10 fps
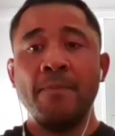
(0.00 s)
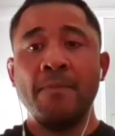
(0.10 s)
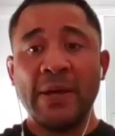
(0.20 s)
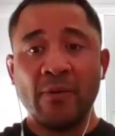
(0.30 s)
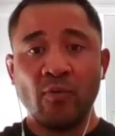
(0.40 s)

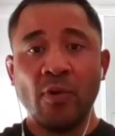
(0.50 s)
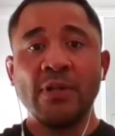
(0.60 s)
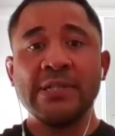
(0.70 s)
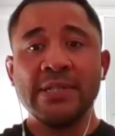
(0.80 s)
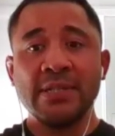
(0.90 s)
But
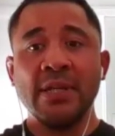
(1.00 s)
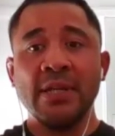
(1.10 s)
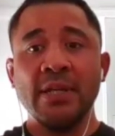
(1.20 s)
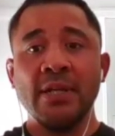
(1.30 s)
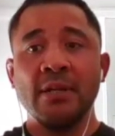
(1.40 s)

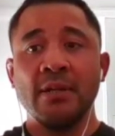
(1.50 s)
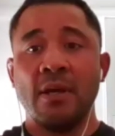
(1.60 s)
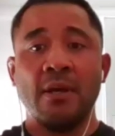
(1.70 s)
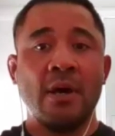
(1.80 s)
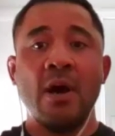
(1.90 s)
Rolleston
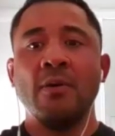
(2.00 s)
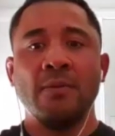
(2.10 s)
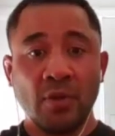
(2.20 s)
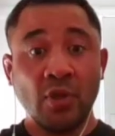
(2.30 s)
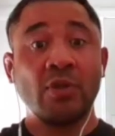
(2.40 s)

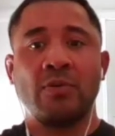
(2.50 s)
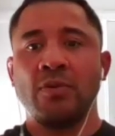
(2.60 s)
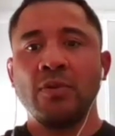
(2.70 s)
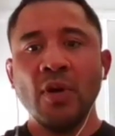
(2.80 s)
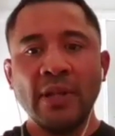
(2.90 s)

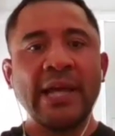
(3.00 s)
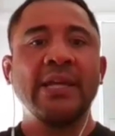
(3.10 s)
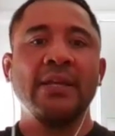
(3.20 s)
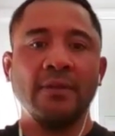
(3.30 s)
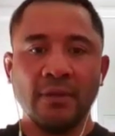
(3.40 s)
got
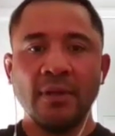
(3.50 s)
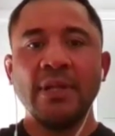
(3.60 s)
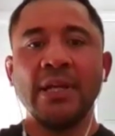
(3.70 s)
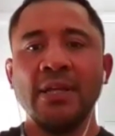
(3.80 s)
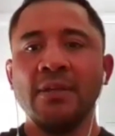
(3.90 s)
lucky.
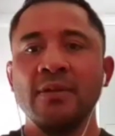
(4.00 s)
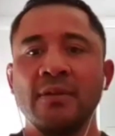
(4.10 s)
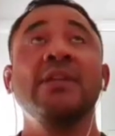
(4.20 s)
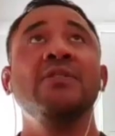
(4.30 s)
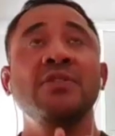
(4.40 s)

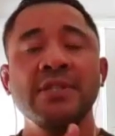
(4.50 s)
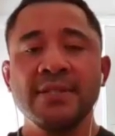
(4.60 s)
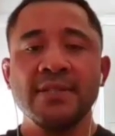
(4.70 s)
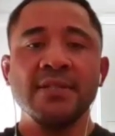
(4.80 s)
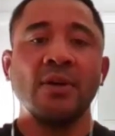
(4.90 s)
Thank you,
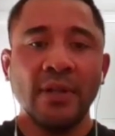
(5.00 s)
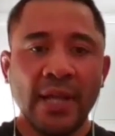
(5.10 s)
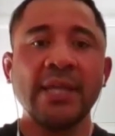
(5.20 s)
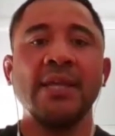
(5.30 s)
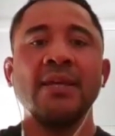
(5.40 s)
Jesus. Got
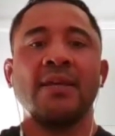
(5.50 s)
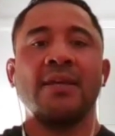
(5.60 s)
lucky.